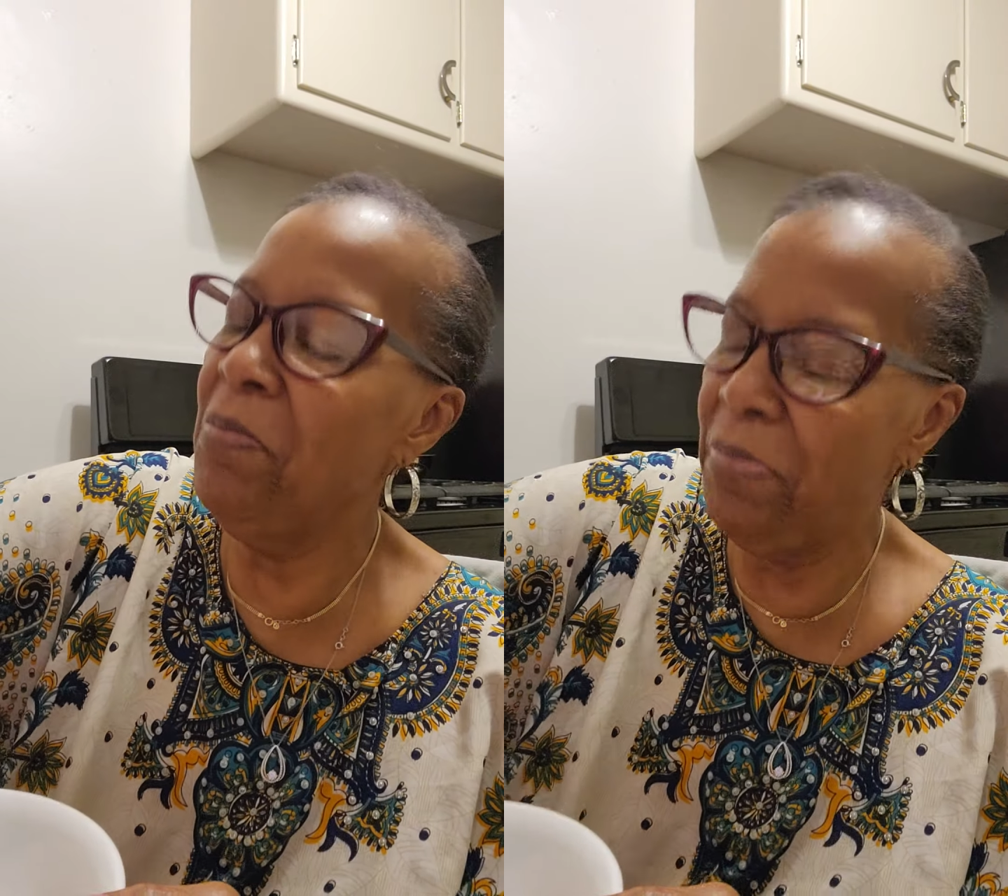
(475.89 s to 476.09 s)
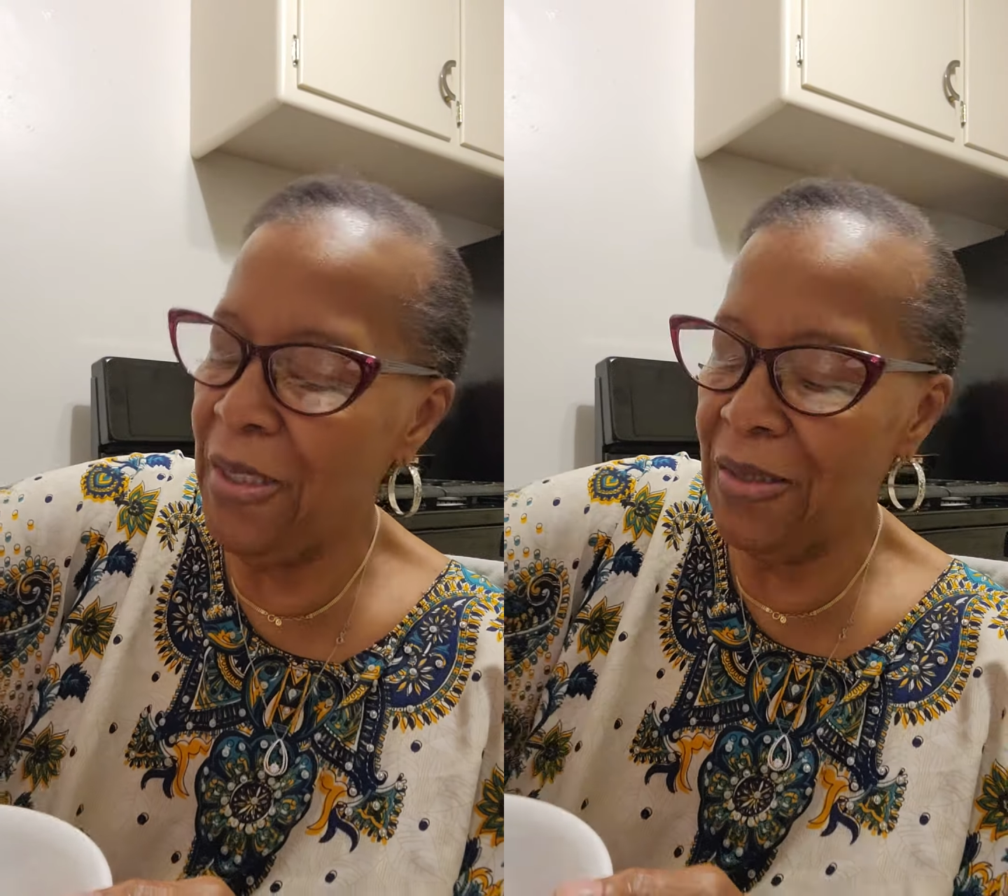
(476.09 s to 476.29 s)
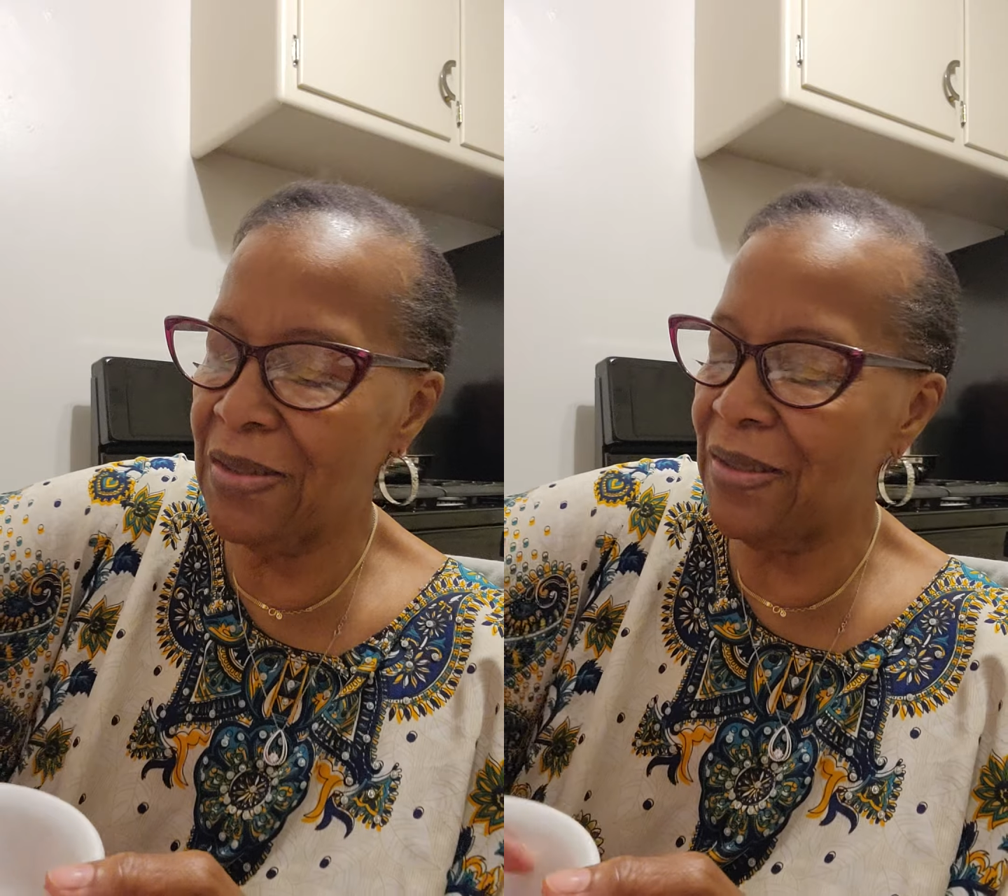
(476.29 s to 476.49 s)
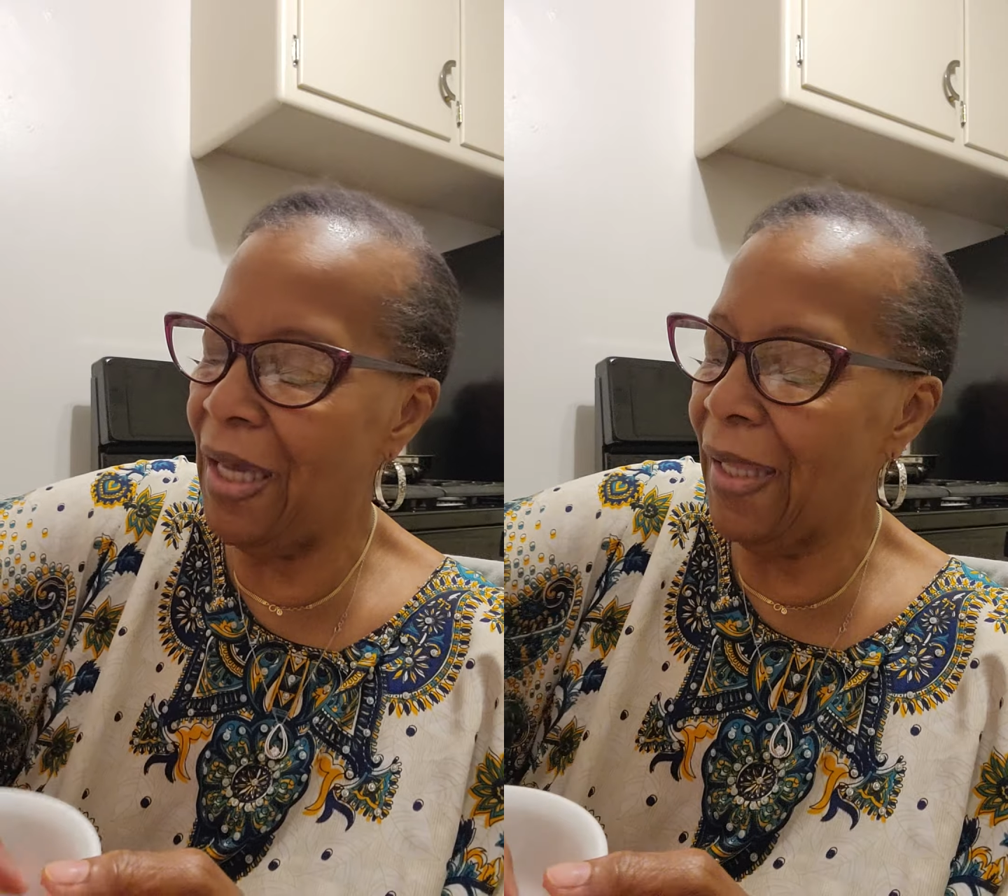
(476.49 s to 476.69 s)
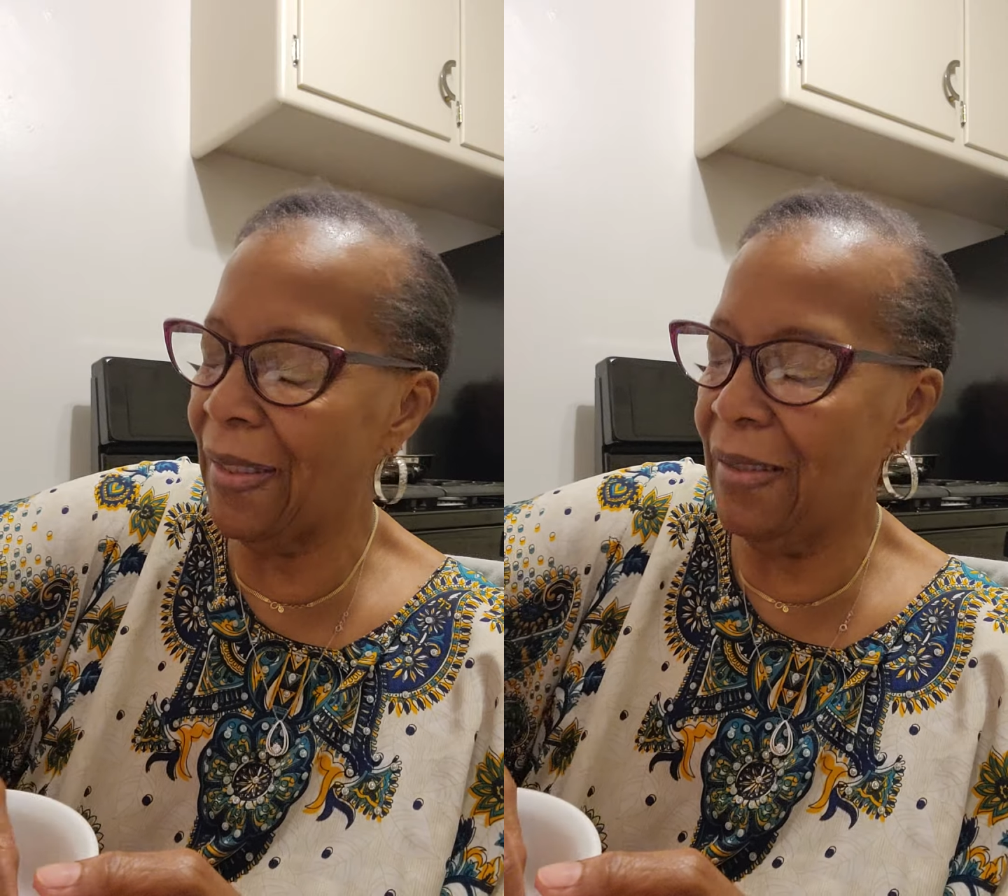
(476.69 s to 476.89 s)
big
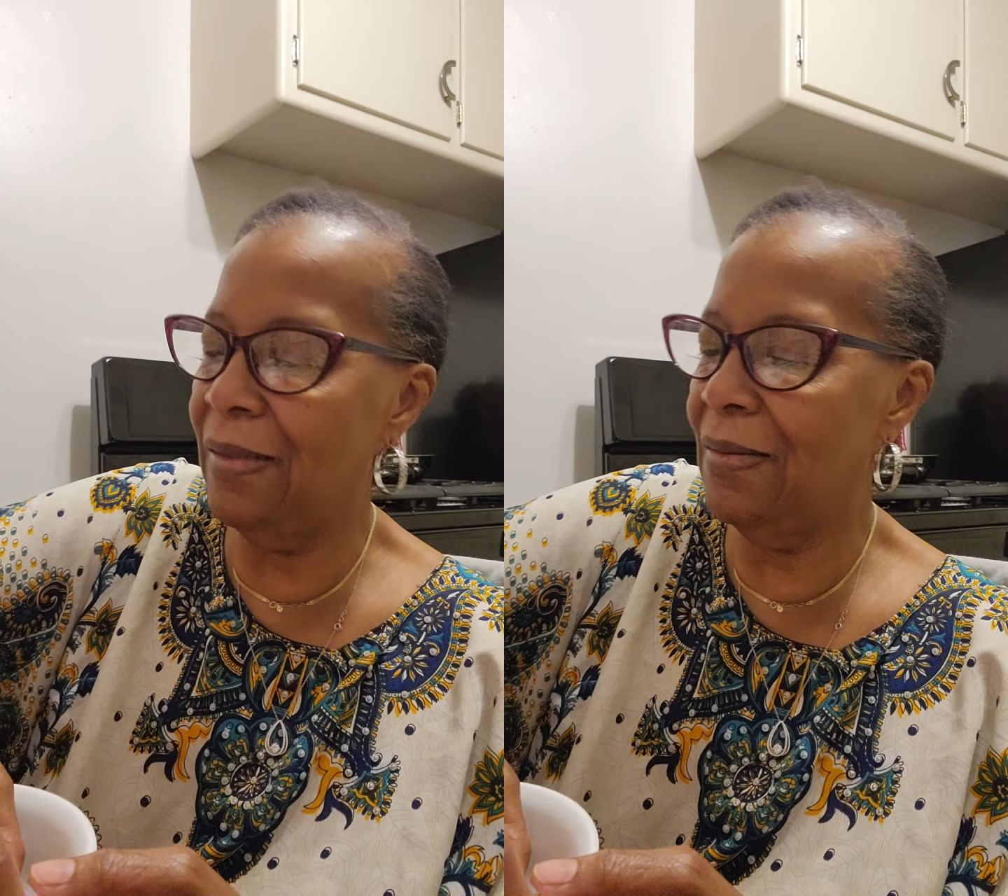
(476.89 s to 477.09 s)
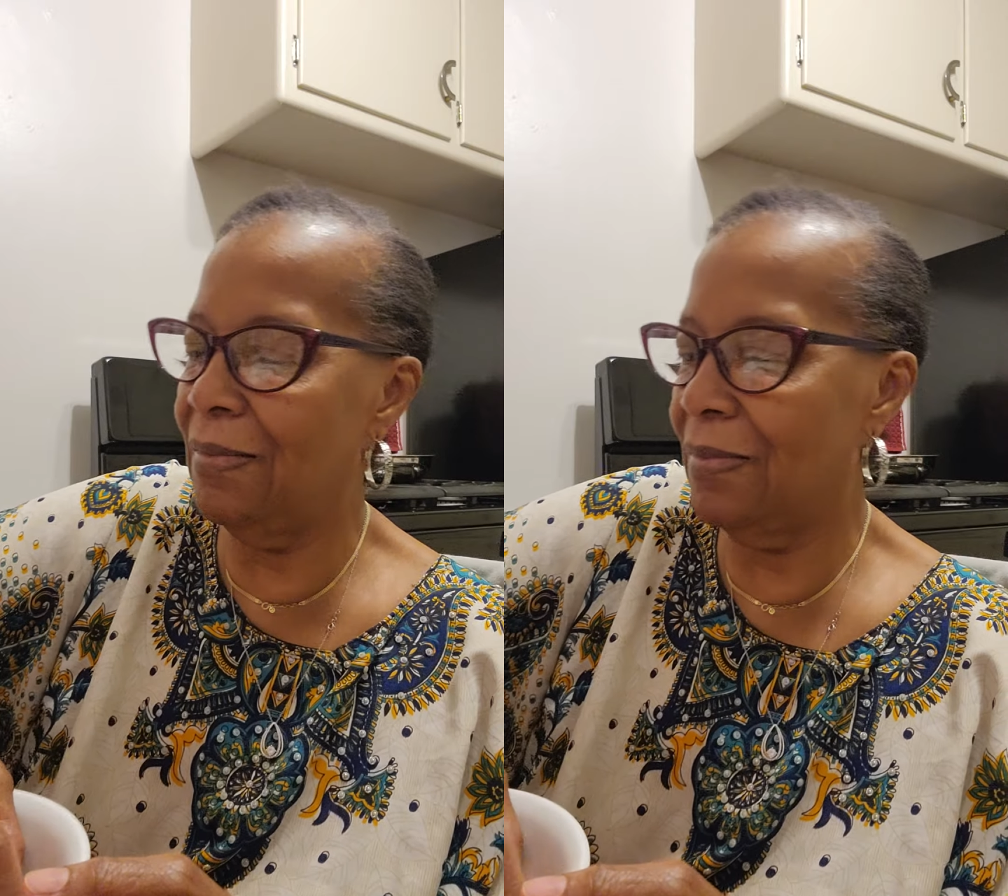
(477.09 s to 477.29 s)
salad.